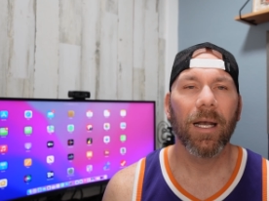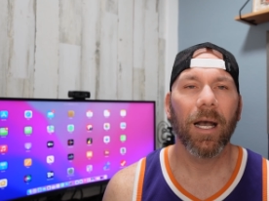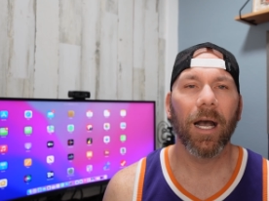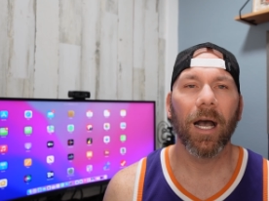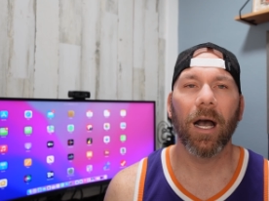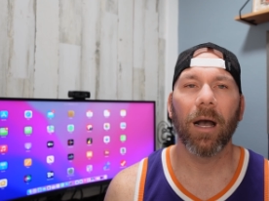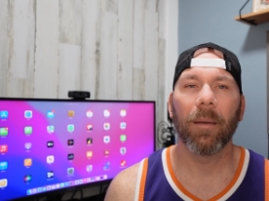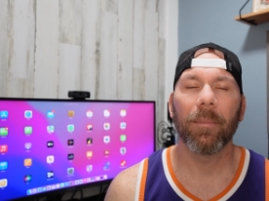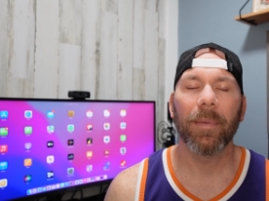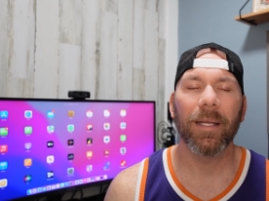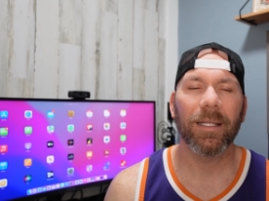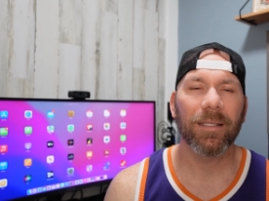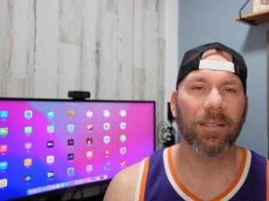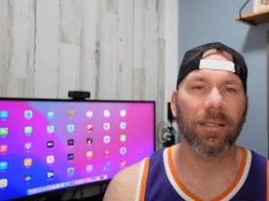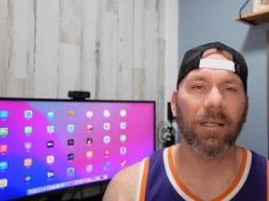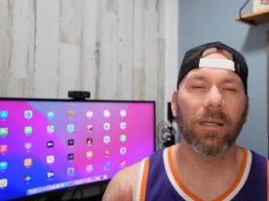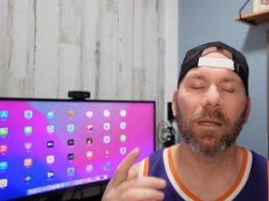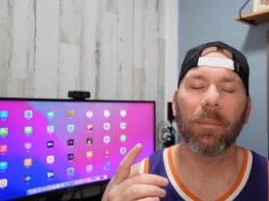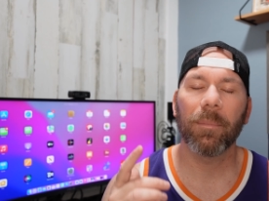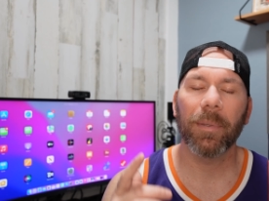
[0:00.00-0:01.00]
Um, it's
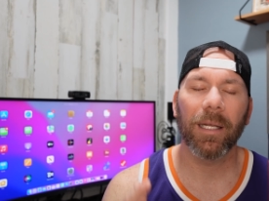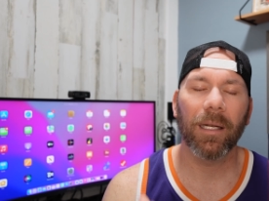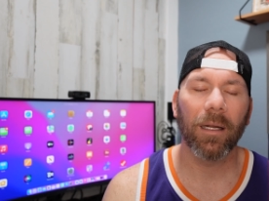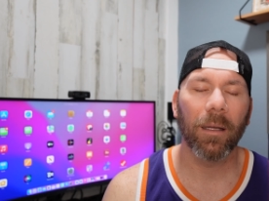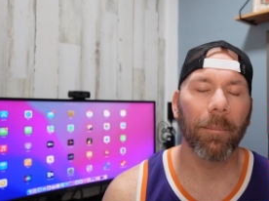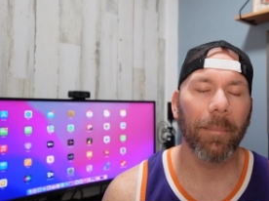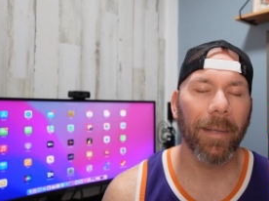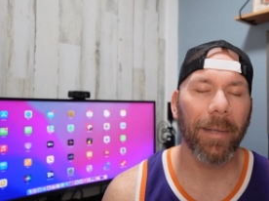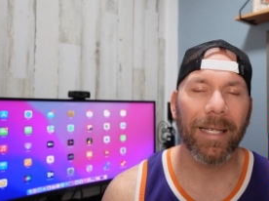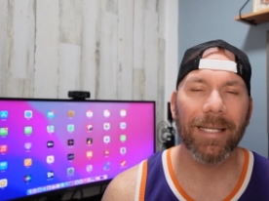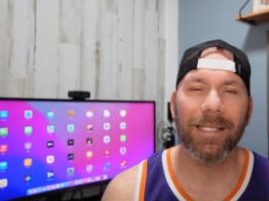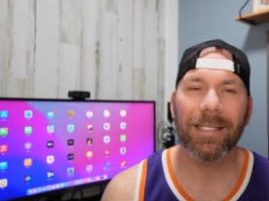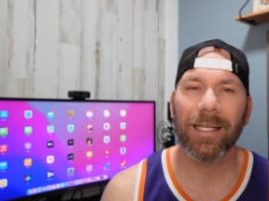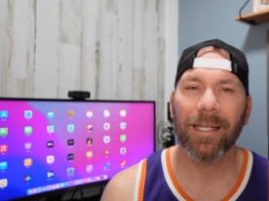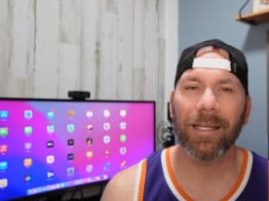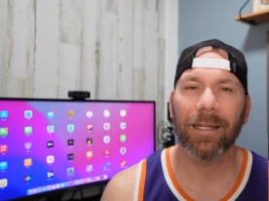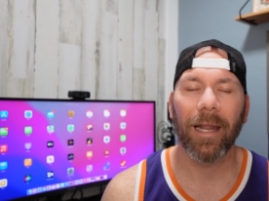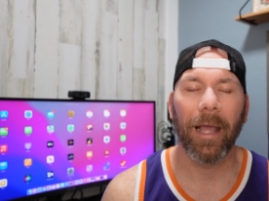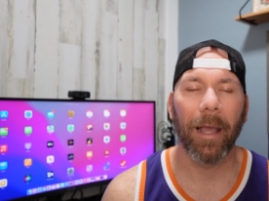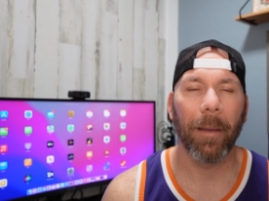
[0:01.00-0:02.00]
going to be an
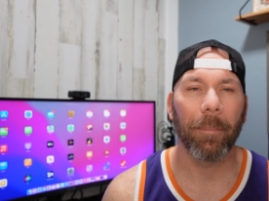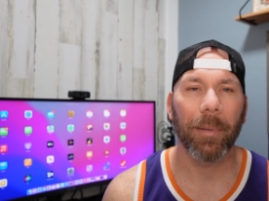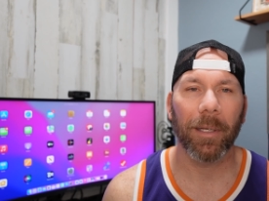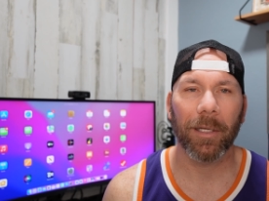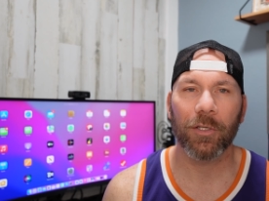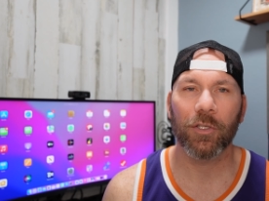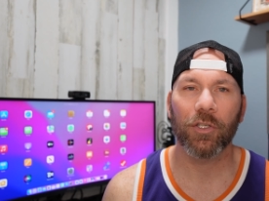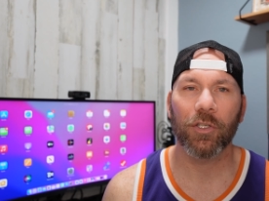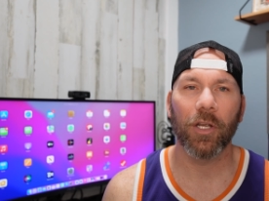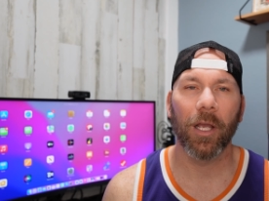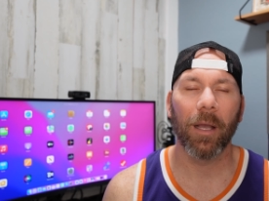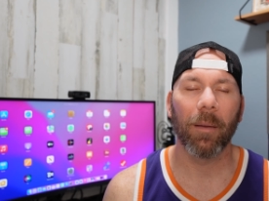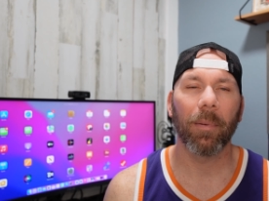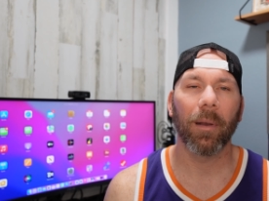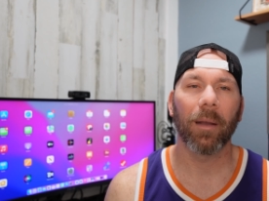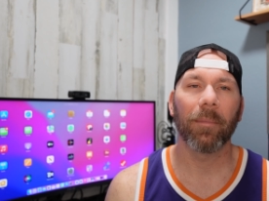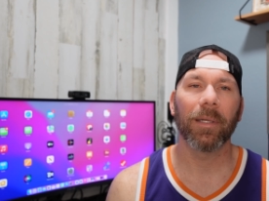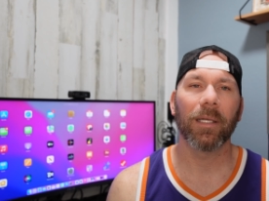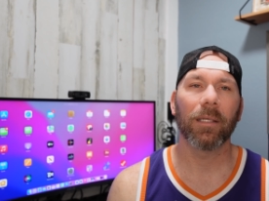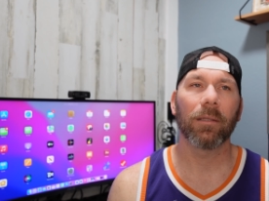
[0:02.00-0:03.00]
amazing and epic ship.
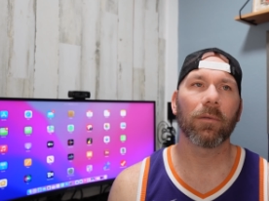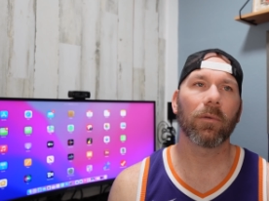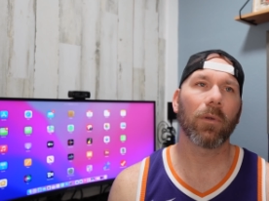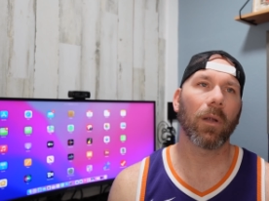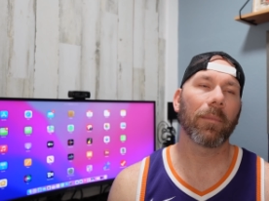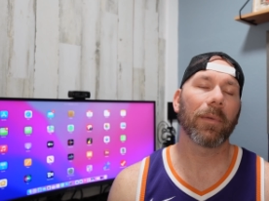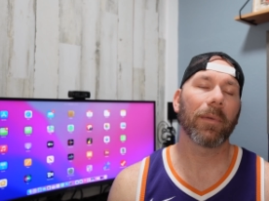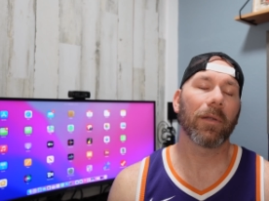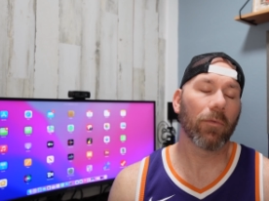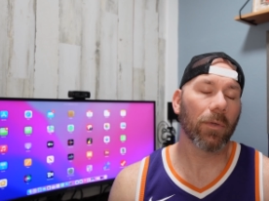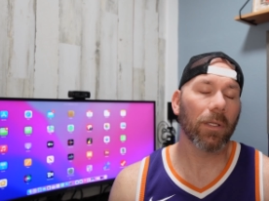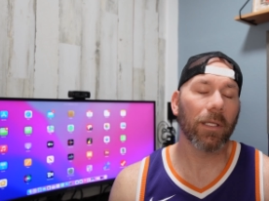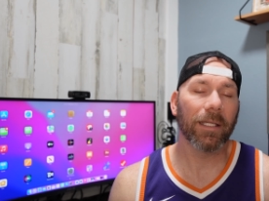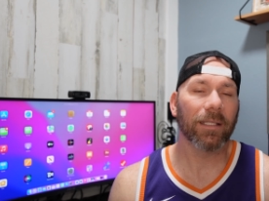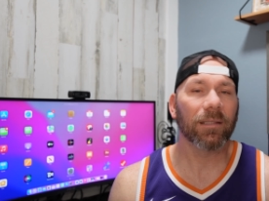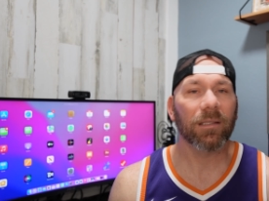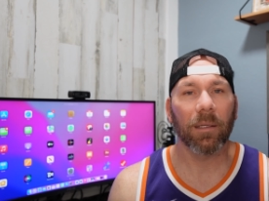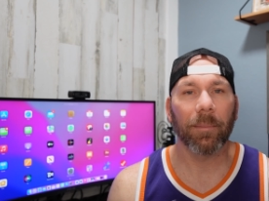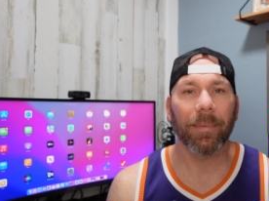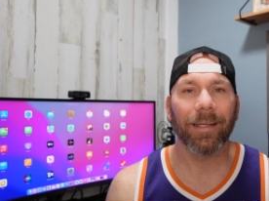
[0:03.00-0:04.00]
I mean, I mean, really,
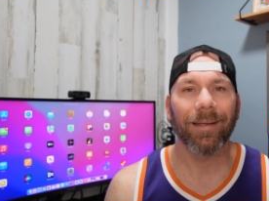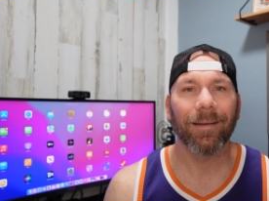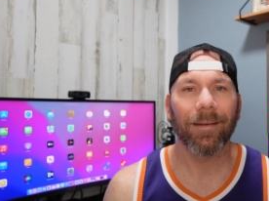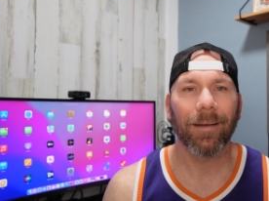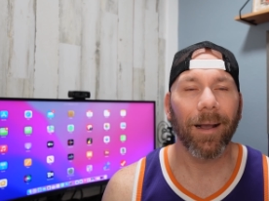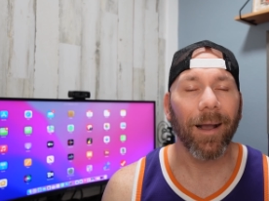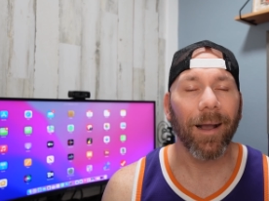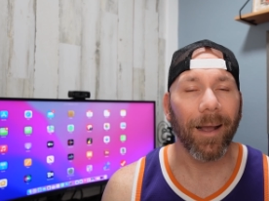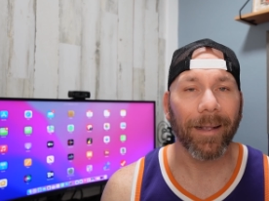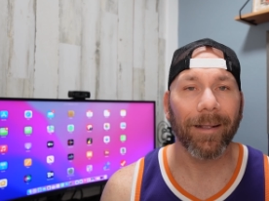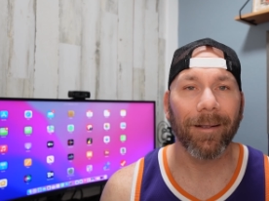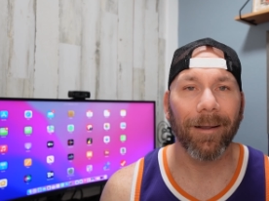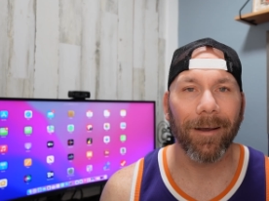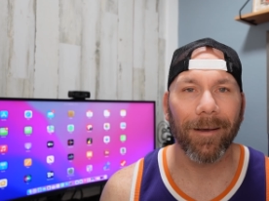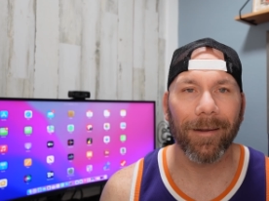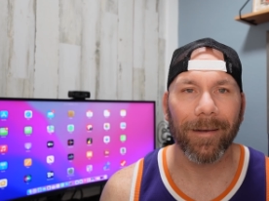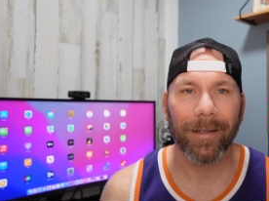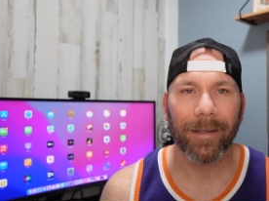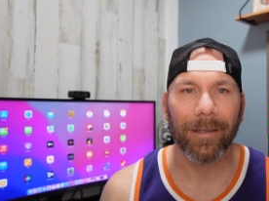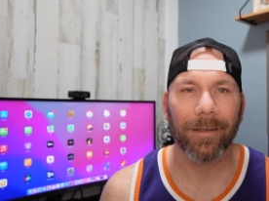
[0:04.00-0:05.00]
it's going to be
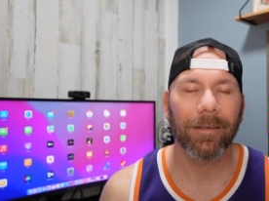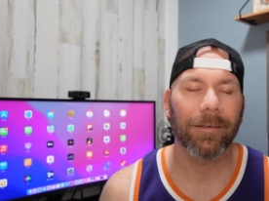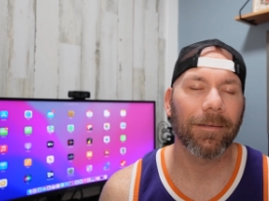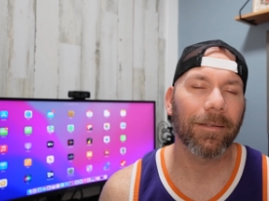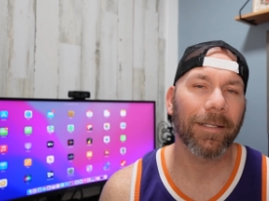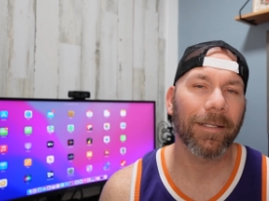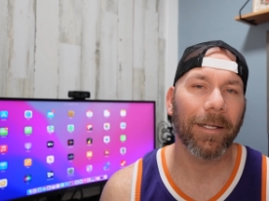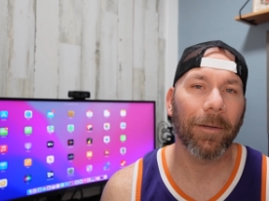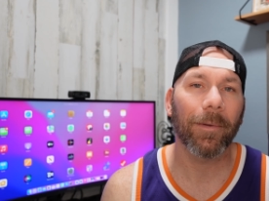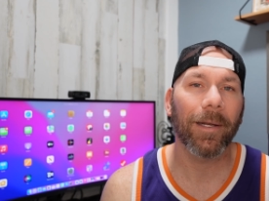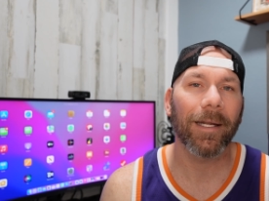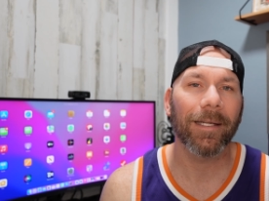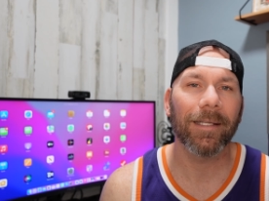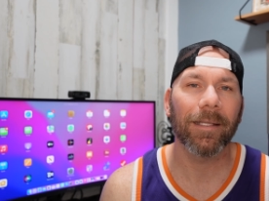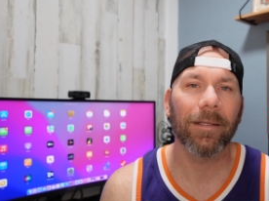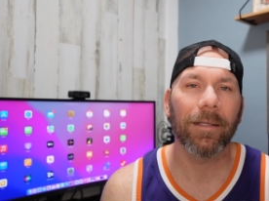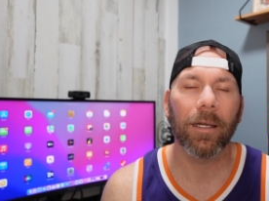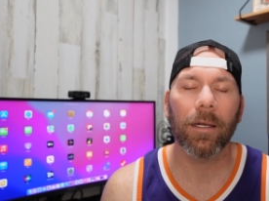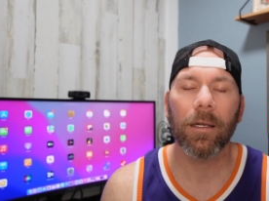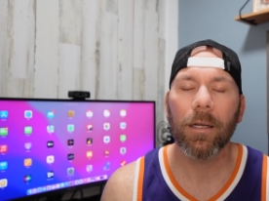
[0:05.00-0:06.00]
iconic. Get what I
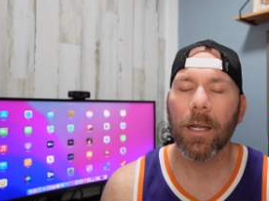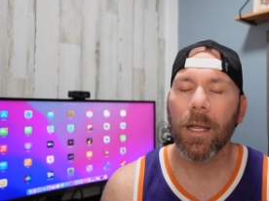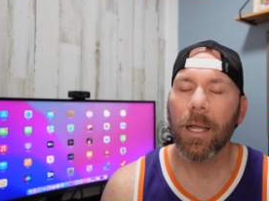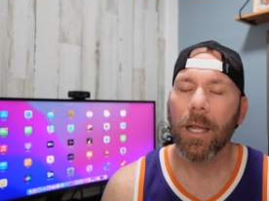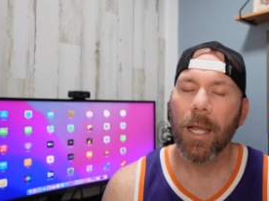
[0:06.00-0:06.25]
did there?